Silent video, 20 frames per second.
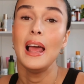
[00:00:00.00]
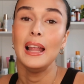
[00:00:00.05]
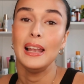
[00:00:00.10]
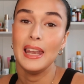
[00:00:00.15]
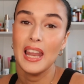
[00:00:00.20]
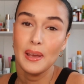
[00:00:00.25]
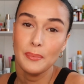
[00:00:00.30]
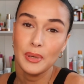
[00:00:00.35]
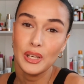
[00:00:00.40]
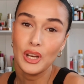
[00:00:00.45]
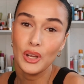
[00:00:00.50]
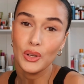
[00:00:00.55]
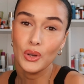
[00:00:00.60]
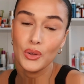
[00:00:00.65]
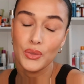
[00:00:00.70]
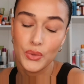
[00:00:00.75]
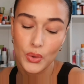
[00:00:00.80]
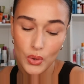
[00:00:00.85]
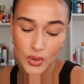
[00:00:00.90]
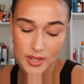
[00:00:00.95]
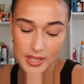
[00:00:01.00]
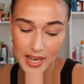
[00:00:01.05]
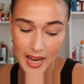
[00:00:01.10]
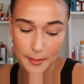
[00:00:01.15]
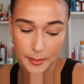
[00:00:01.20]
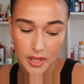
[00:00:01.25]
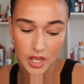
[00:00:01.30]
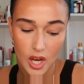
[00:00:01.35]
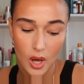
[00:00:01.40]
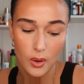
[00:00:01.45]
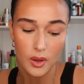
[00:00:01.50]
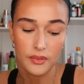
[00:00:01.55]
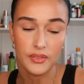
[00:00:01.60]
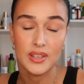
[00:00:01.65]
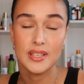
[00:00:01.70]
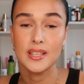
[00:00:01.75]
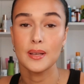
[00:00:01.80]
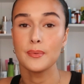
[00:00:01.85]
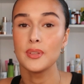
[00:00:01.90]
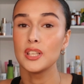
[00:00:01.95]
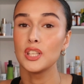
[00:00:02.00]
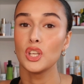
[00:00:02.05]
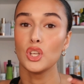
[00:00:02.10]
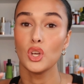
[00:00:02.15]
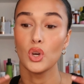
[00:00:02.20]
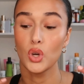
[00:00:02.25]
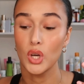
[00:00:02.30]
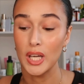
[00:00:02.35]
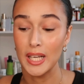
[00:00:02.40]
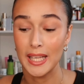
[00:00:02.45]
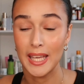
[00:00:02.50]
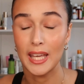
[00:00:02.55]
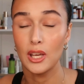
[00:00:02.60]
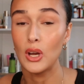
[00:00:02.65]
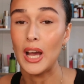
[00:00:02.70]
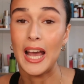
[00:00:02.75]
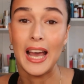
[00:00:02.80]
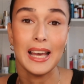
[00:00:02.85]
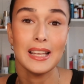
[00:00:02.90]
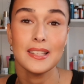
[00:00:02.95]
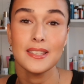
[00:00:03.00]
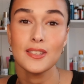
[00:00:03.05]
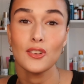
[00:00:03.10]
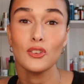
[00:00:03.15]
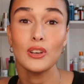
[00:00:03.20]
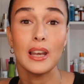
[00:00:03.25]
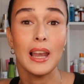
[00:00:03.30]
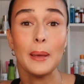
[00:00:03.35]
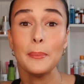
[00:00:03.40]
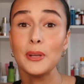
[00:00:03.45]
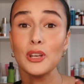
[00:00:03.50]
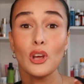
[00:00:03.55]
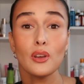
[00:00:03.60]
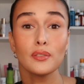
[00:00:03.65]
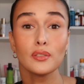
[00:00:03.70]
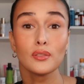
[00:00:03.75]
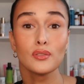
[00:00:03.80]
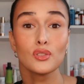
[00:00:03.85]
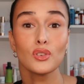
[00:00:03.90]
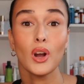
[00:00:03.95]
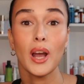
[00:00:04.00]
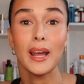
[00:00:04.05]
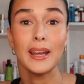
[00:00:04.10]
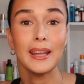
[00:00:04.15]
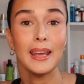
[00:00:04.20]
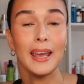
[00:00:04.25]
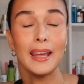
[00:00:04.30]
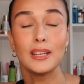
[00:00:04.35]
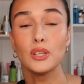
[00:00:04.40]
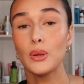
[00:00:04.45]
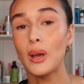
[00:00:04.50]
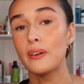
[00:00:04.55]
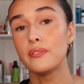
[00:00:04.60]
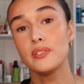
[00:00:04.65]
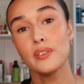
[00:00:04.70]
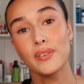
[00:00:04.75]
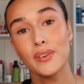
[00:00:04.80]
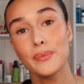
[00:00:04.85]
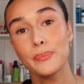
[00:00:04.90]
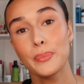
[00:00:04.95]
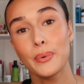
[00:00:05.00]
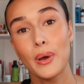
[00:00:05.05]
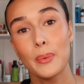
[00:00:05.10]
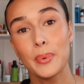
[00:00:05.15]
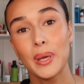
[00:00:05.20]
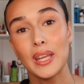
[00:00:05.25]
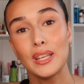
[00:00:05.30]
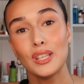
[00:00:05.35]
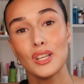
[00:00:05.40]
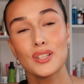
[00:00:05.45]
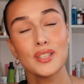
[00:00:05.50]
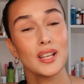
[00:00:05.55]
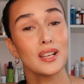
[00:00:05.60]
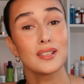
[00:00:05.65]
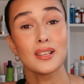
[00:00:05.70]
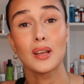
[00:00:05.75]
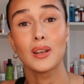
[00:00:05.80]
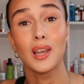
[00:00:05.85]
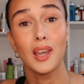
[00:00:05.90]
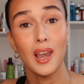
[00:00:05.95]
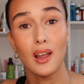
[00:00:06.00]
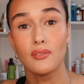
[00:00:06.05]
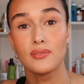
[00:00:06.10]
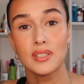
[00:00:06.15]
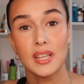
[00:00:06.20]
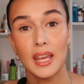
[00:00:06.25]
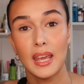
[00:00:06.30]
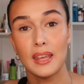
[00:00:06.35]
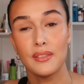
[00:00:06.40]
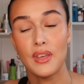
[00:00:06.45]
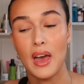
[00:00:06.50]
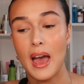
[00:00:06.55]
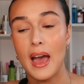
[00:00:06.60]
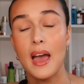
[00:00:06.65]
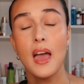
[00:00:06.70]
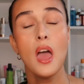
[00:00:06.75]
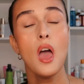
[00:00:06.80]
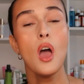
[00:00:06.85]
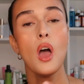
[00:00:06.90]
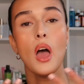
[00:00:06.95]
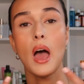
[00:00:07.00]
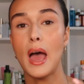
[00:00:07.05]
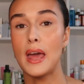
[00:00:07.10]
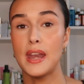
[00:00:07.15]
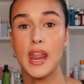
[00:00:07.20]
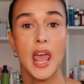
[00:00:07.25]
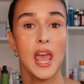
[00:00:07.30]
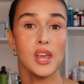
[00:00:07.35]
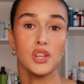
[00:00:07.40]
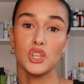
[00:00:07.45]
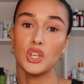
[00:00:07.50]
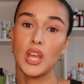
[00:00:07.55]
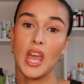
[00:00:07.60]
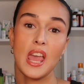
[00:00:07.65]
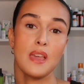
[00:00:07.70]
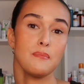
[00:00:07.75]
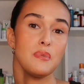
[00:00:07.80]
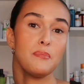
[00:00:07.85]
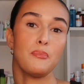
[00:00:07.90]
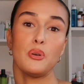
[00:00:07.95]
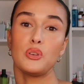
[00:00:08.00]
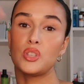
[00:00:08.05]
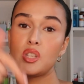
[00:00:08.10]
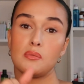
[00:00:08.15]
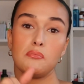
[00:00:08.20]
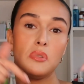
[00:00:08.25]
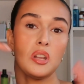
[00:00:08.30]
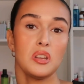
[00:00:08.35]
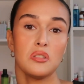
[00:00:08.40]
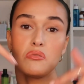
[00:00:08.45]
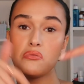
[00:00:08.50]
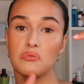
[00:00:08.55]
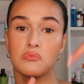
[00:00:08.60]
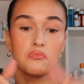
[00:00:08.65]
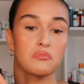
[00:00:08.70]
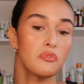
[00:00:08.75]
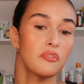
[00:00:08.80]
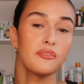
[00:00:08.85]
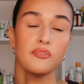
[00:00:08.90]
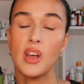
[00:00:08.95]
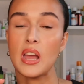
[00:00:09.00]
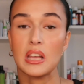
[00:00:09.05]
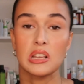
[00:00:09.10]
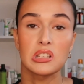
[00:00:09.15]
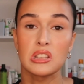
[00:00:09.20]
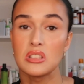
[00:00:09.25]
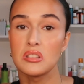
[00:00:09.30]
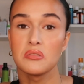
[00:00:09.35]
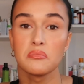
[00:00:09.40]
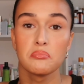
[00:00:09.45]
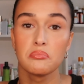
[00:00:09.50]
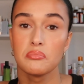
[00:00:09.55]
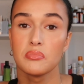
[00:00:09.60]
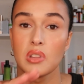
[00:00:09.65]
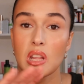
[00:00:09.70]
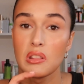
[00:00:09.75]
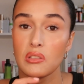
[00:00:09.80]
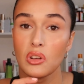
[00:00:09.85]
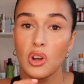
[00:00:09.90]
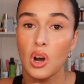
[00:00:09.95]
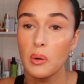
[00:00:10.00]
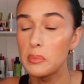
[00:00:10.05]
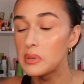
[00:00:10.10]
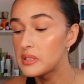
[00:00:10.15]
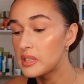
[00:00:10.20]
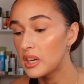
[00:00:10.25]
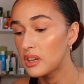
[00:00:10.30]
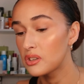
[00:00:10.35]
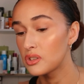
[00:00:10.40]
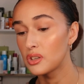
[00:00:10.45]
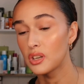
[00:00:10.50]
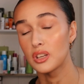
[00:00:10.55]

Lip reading: Let me know your thoughts. Let me know if it's something that you're going to get your hands on. Let me know if you've tried it and you have different opinions, because I'd love to hear that. And educate me, put some little facts in the comment section,